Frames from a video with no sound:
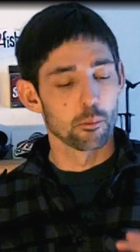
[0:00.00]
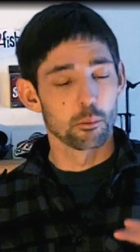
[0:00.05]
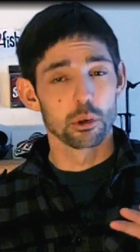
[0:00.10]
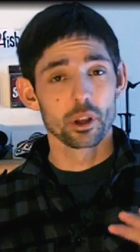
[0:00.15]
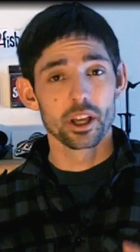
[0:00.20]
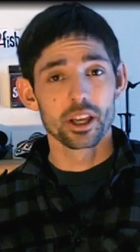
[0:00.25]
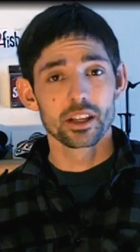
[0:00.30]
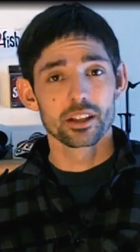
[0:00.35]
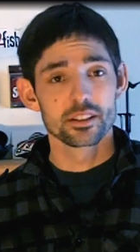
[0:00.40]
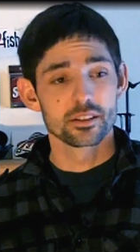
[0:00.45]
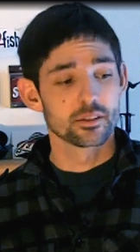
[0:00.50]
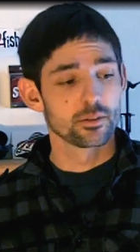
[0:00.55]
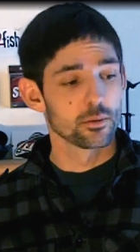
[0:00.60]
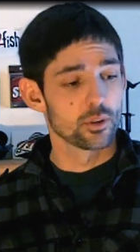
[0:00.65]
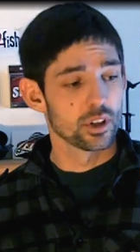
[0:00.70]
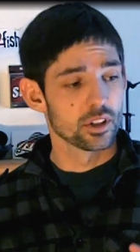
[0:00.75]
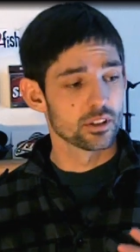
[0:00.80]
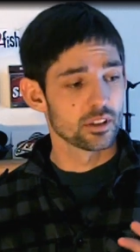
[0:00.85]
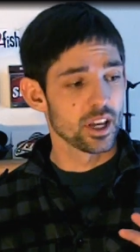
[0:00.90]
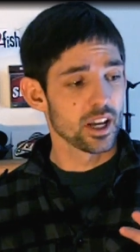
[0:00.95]
The blank
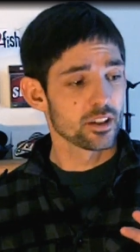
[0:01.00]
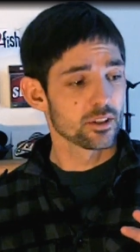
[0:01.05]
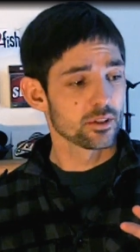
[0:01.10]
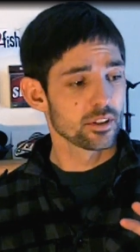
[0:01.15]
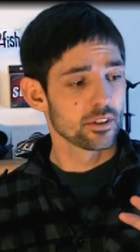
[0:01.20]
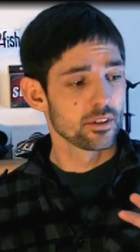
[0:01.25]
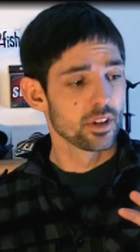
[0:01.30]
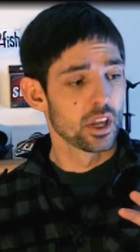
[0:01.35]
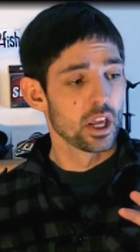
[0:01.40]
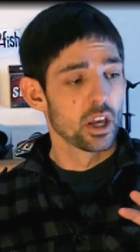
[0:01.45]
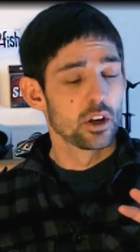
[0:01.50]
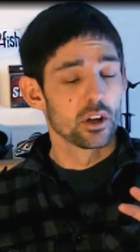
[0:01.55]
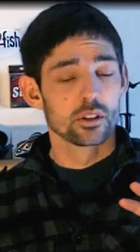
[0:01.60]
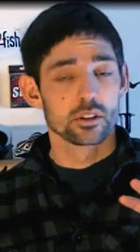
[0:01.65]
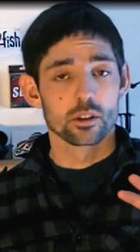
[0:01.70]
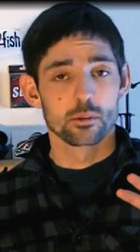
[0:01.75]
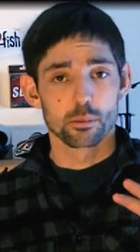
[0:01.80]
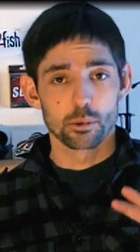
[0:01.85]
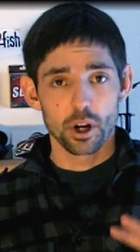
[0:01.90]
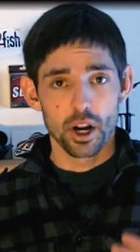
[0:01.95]
is actually
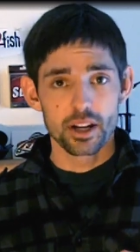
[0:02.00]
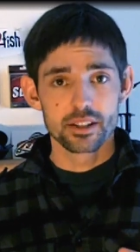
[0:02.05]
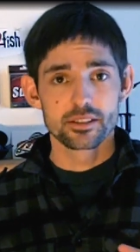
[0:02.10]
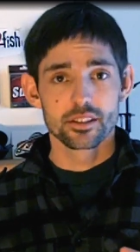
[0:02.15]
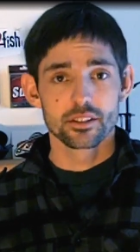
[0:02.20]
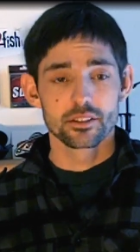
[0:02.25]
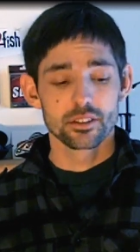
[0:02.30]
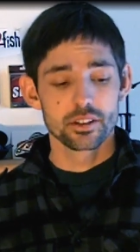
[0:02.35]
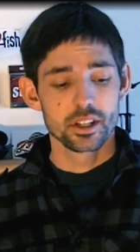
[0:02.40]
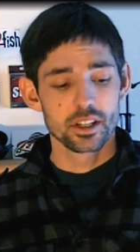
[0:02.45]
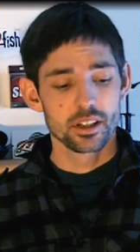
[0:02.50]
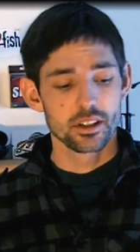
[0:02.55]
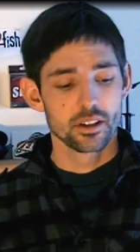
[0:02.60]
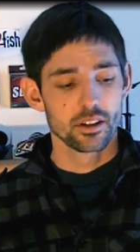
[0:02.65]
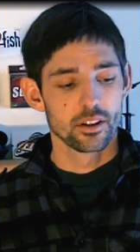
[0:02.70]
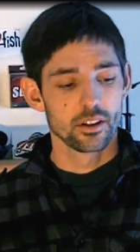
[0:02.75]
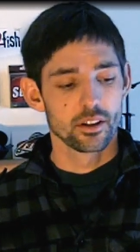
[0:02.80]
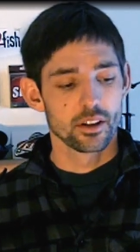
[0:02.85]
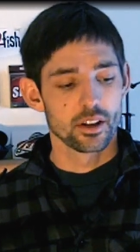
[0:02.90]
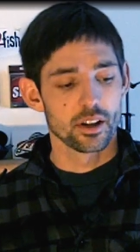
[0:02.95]
surprisingly